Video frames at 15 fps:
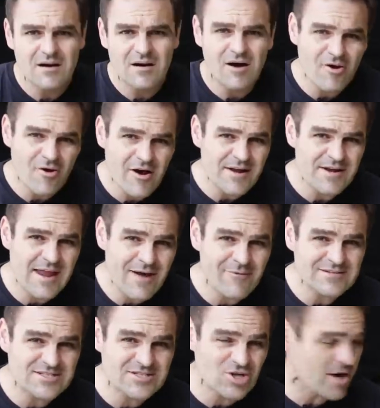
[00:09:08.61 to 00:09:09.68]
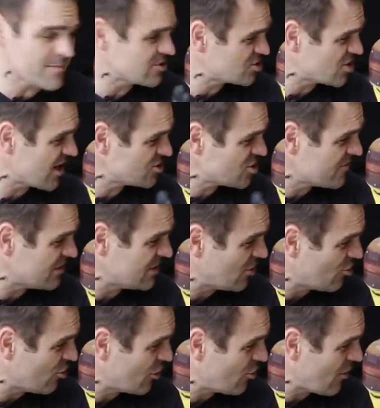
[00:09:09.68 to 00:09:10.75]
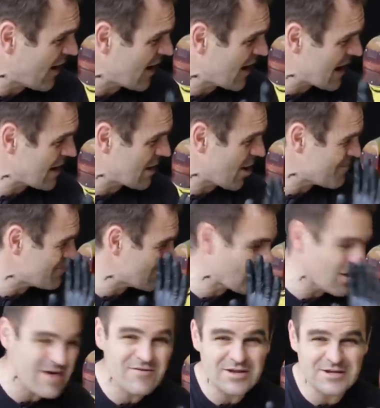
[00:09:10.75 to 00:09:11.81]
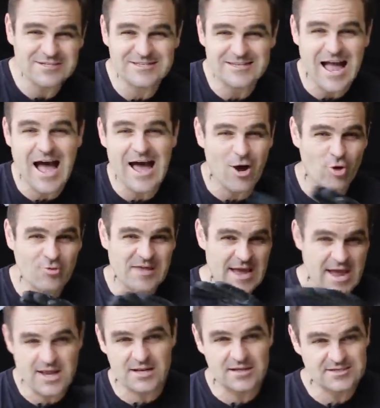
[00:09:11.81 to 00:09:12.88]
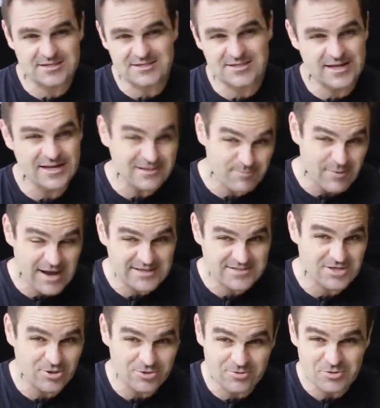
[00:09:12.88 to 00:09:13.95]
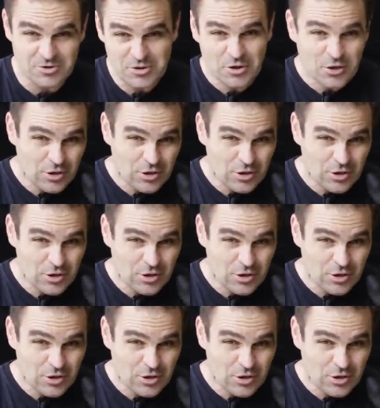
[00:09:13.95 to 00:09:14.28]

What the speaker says: All right, now it's time to change over the oil, and I'm not even gonna start on the endless internet debates on